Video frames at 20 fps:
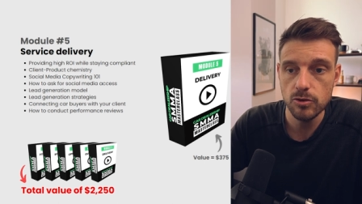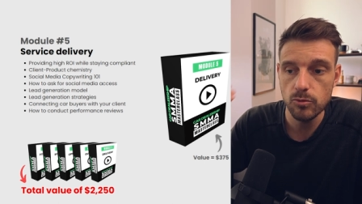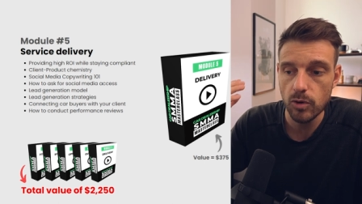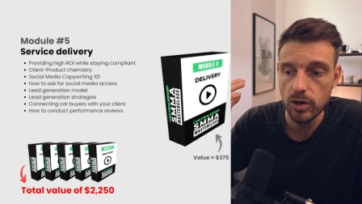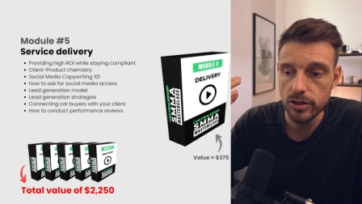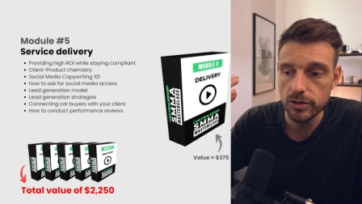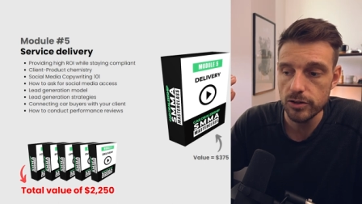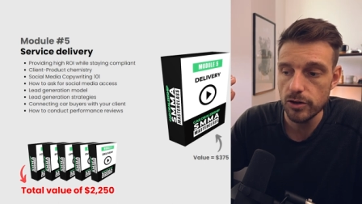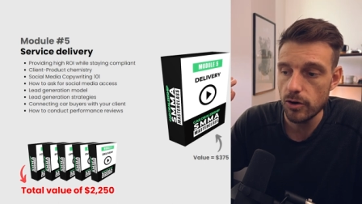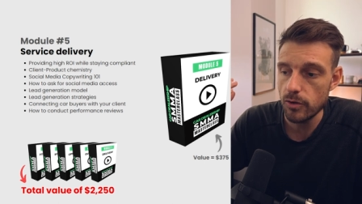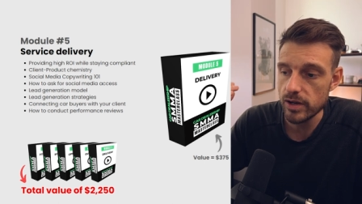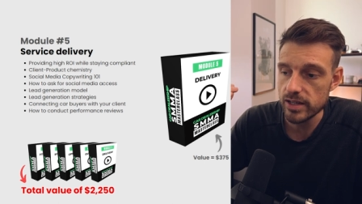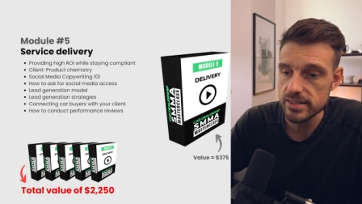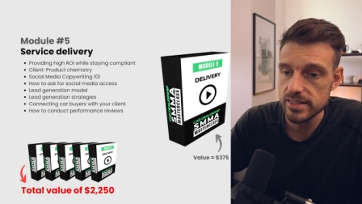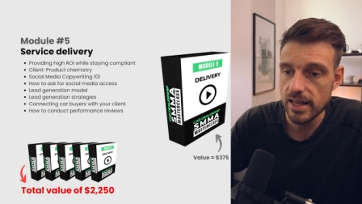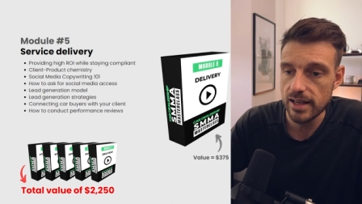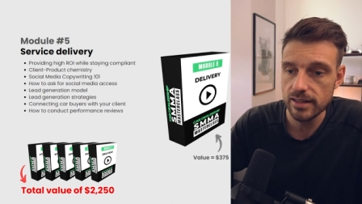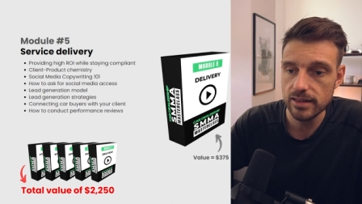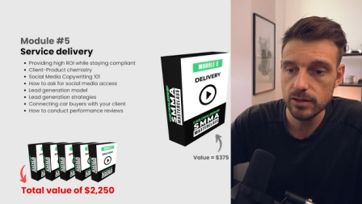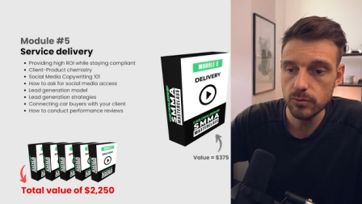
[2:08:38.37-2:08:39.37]
You want to know
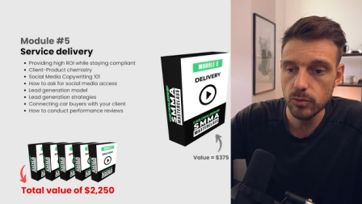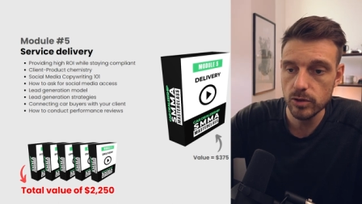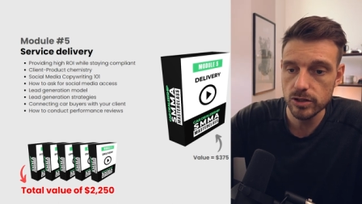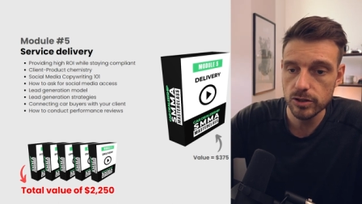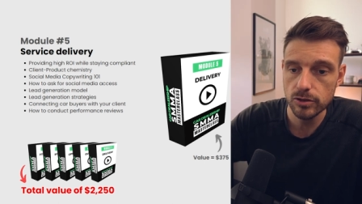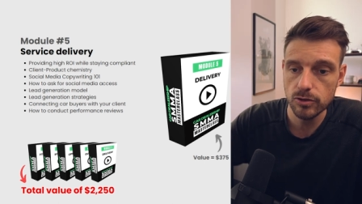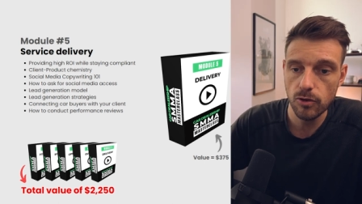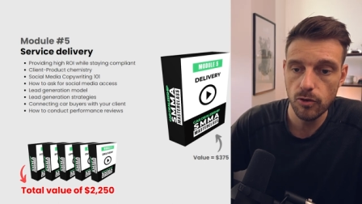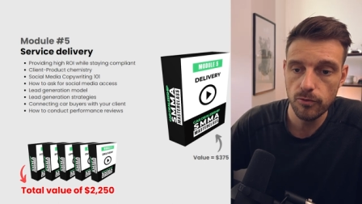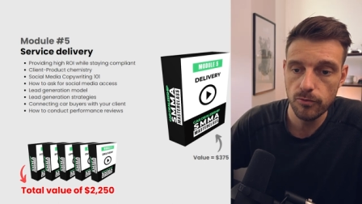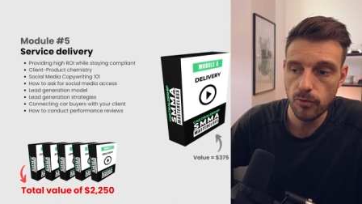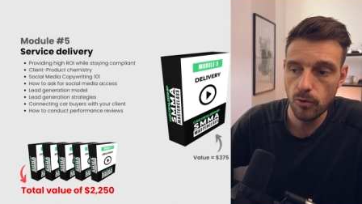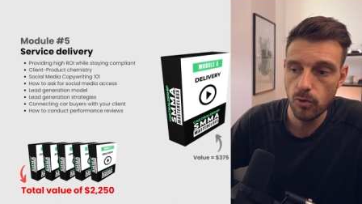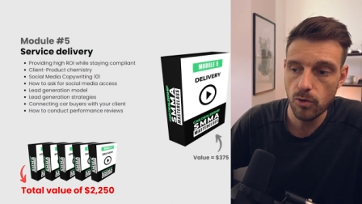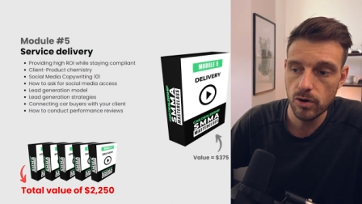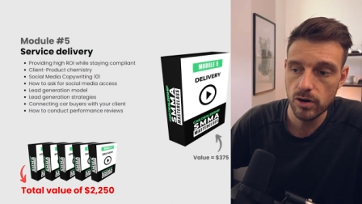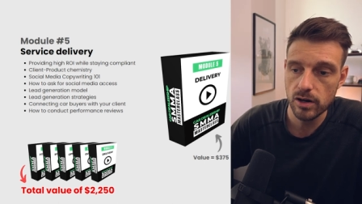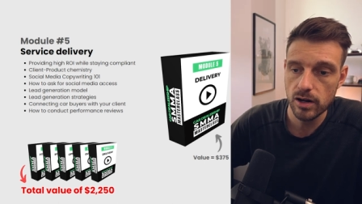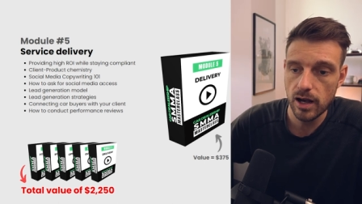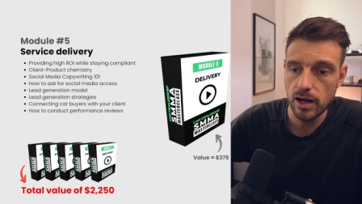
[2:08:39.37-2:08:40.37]
exactly what to go
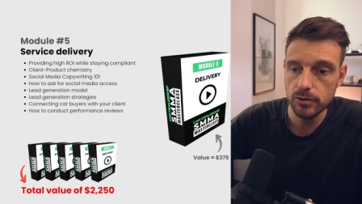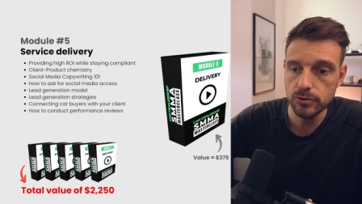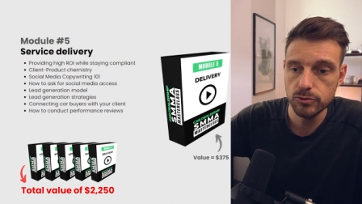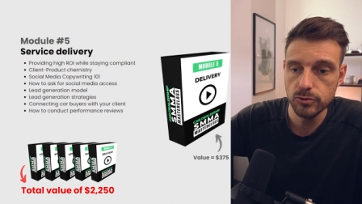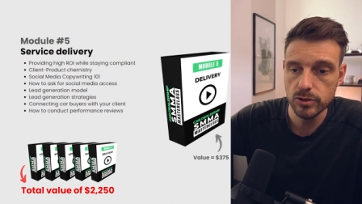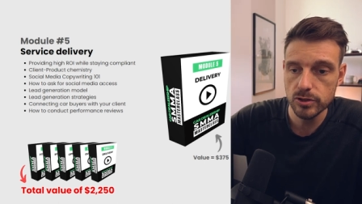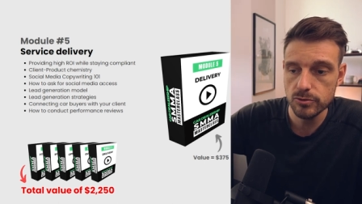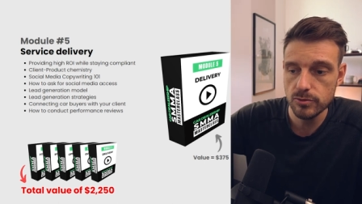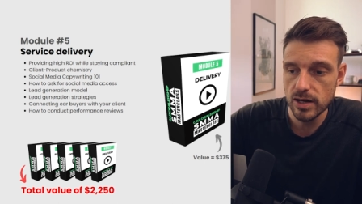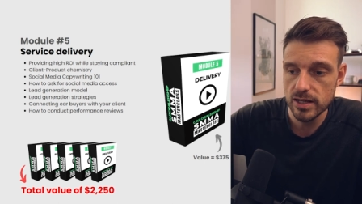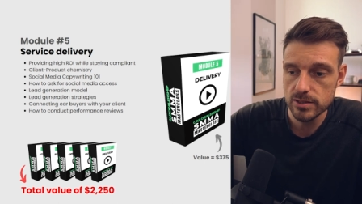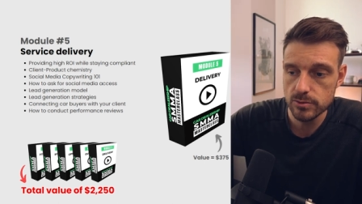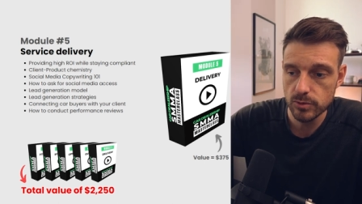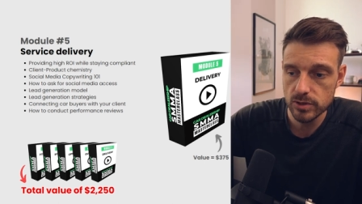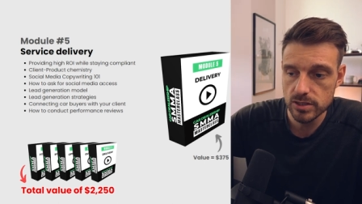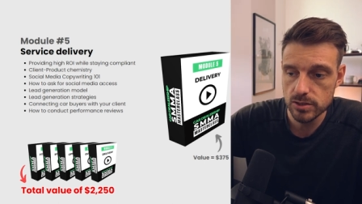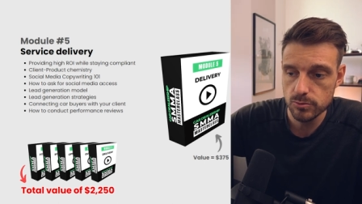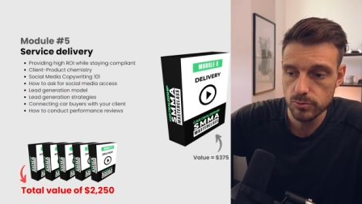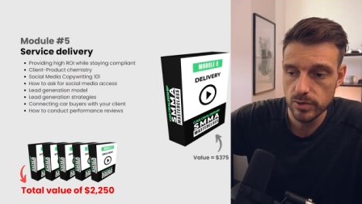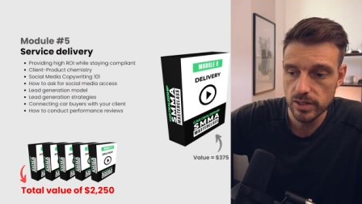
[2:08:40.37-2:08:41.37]
for, how to address
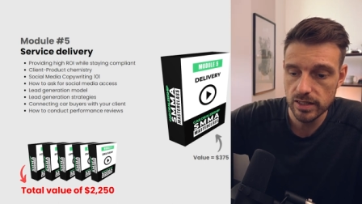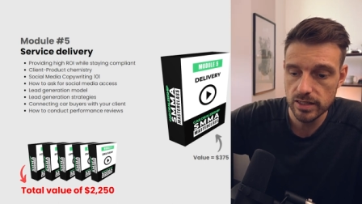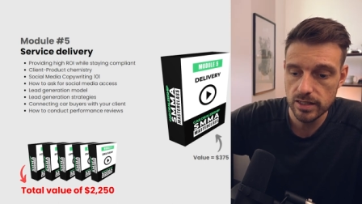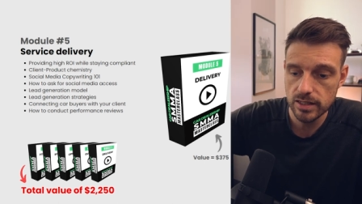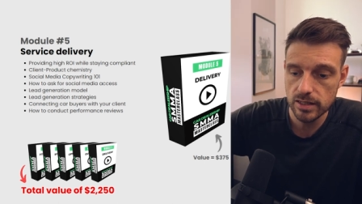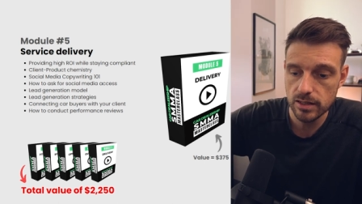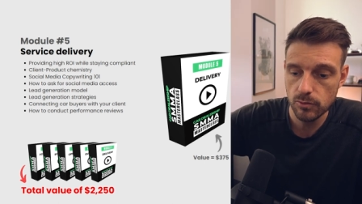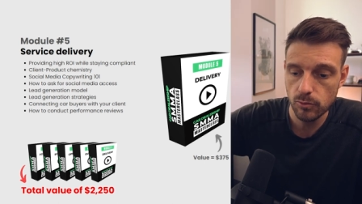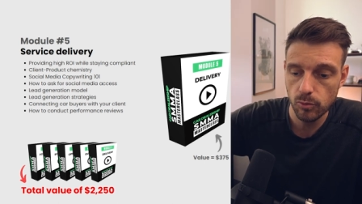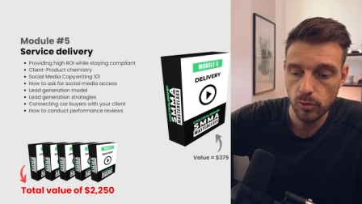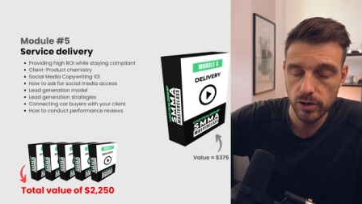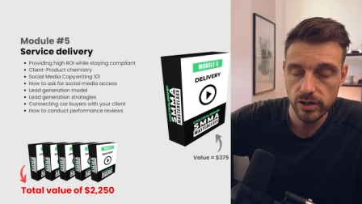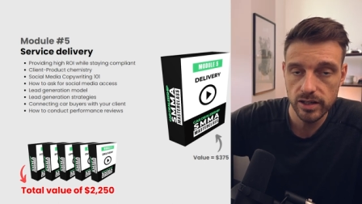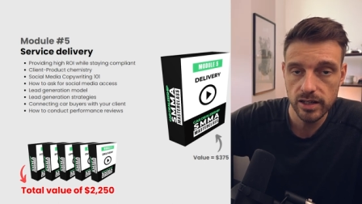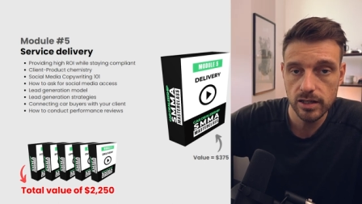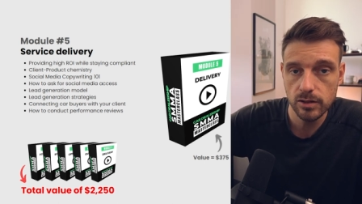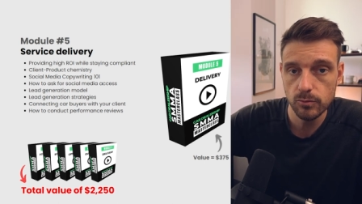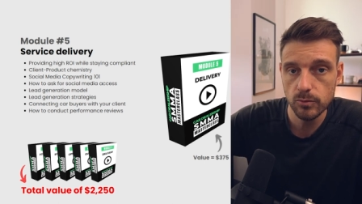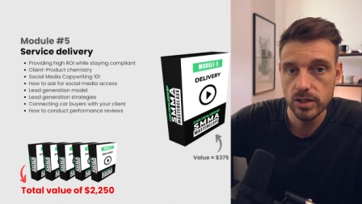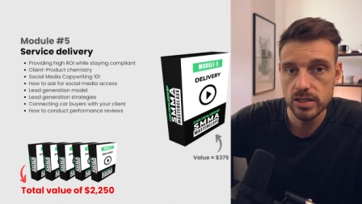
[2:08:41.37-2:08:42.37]
what's really
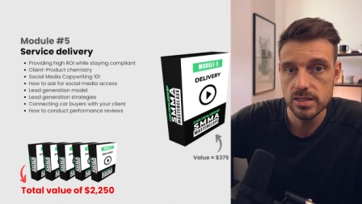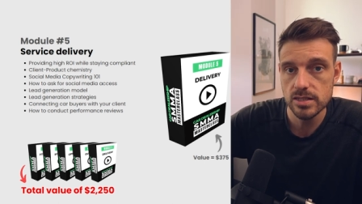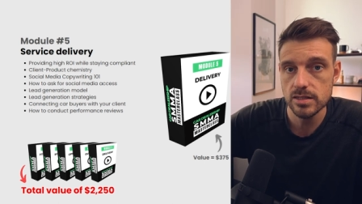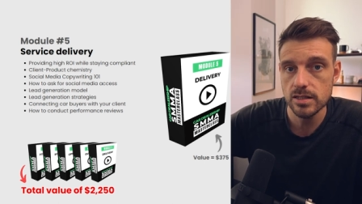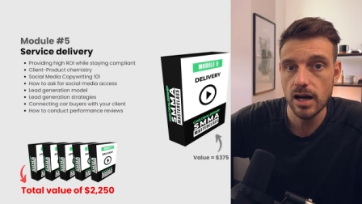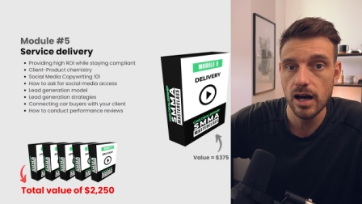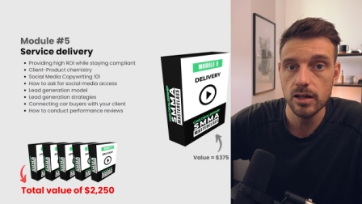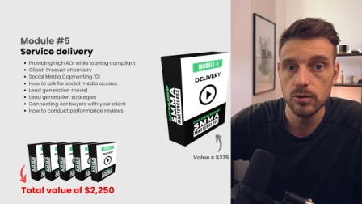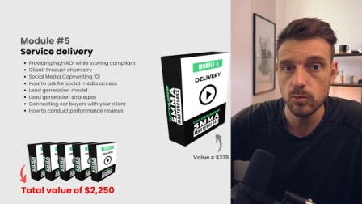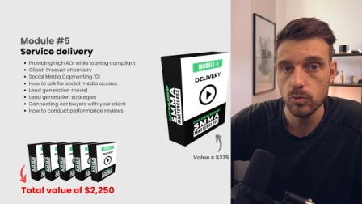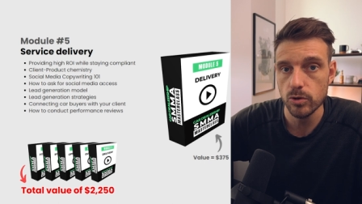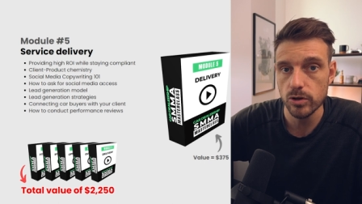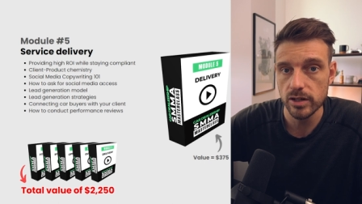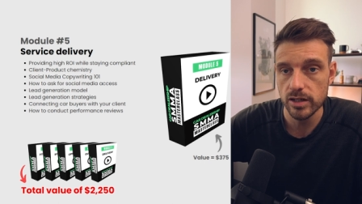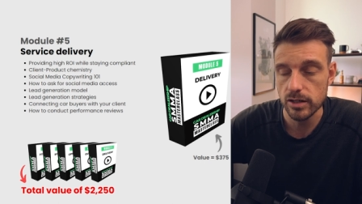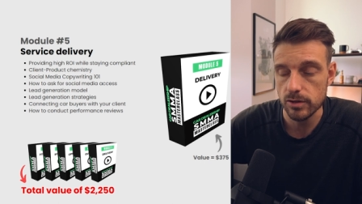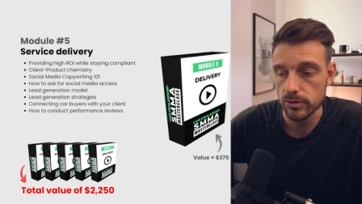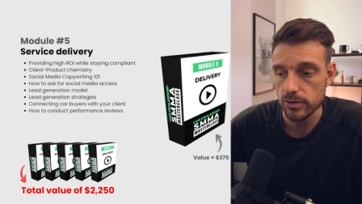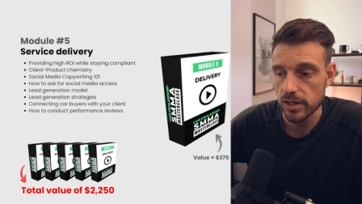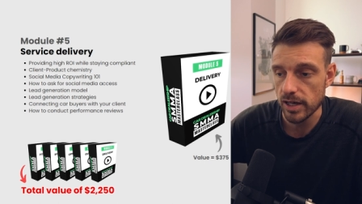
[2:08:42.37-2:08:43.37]
working, what's not
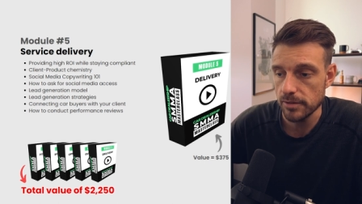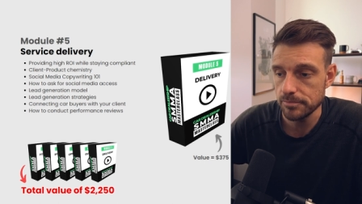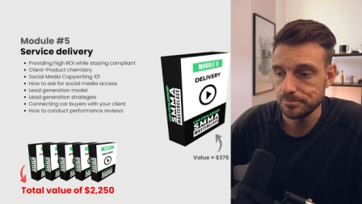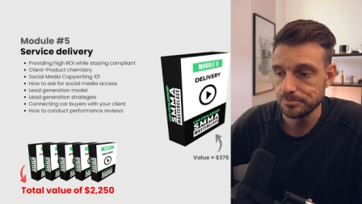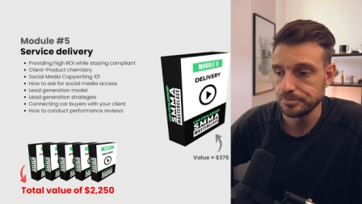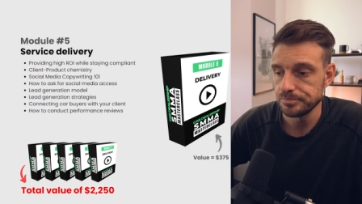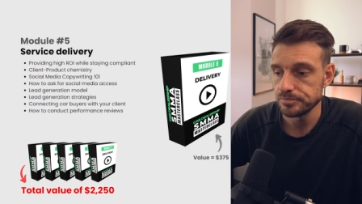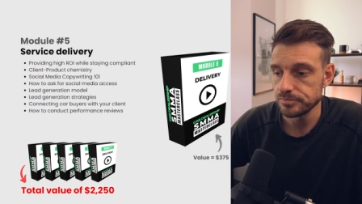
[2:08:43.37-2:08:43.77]
working. Okay.